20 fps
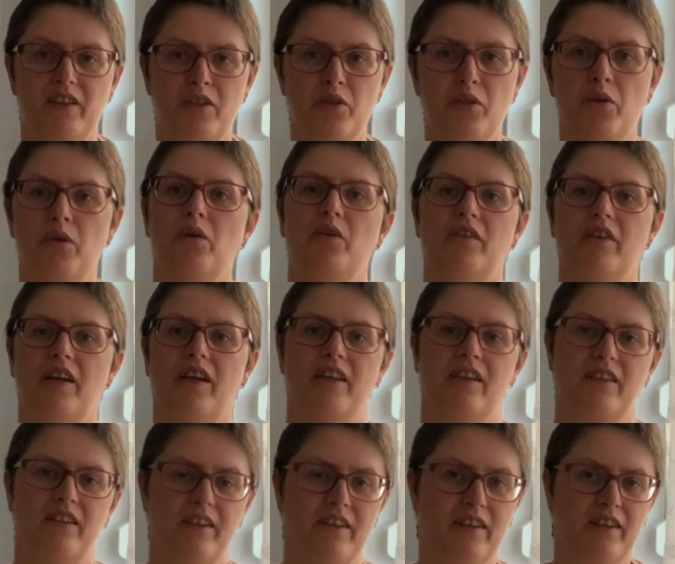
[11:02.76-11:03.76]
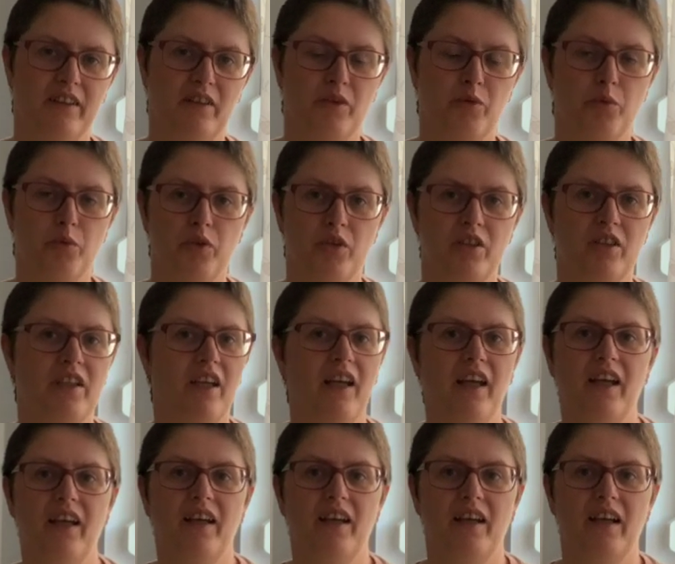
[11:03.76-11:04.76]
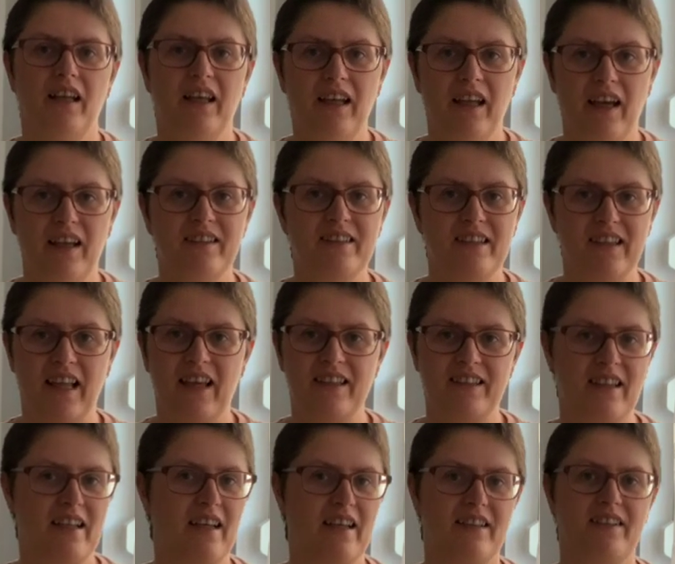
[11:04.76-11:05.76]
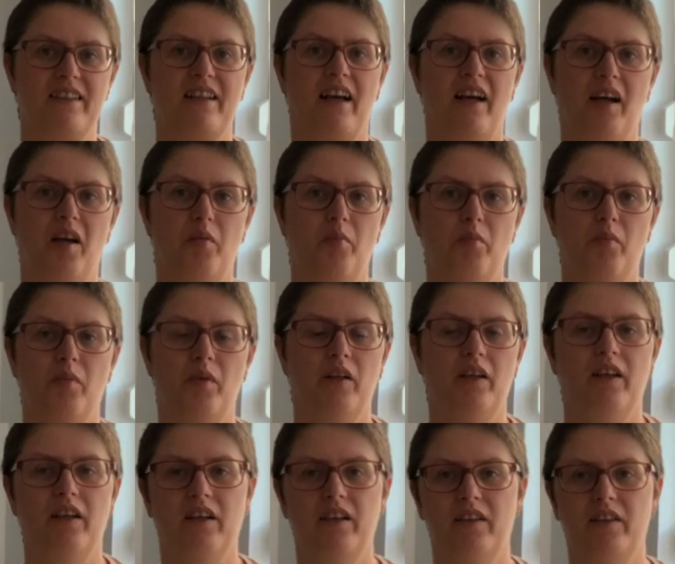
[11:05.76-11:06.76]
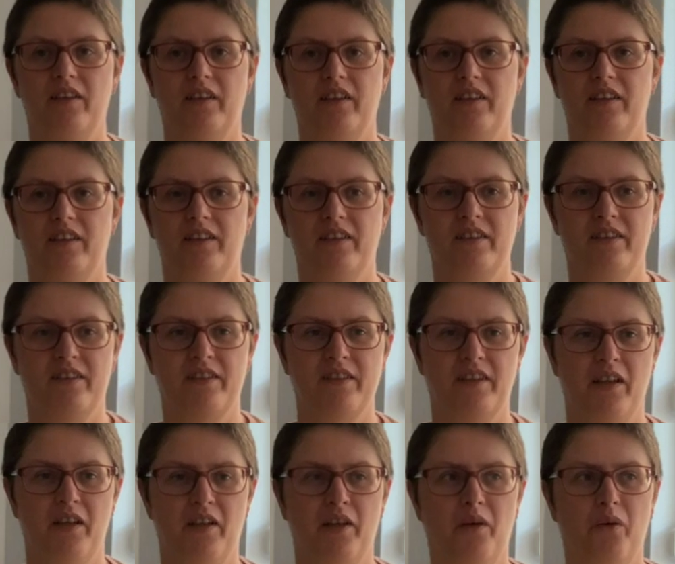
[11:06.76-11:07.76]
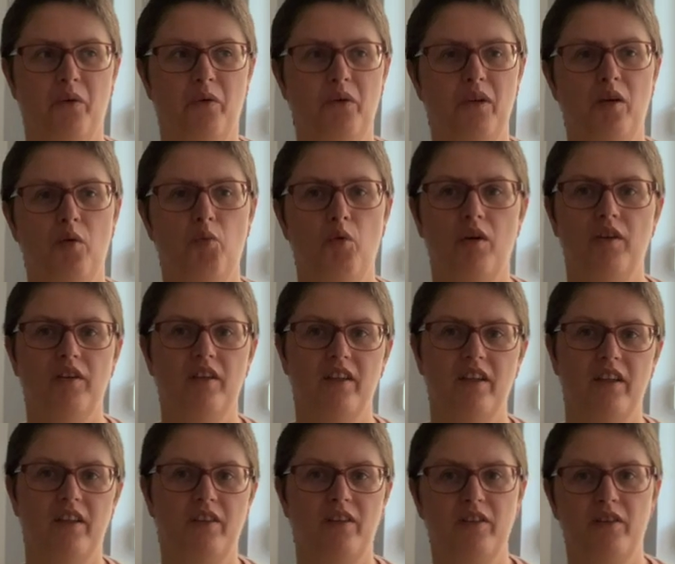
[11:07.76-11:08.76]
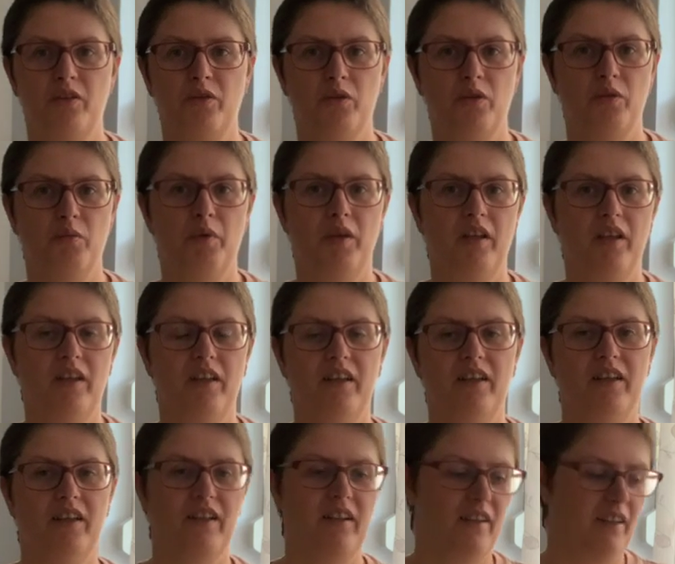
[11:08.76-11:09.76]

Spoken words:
sure that it would take less time. It's only a wonder that it took me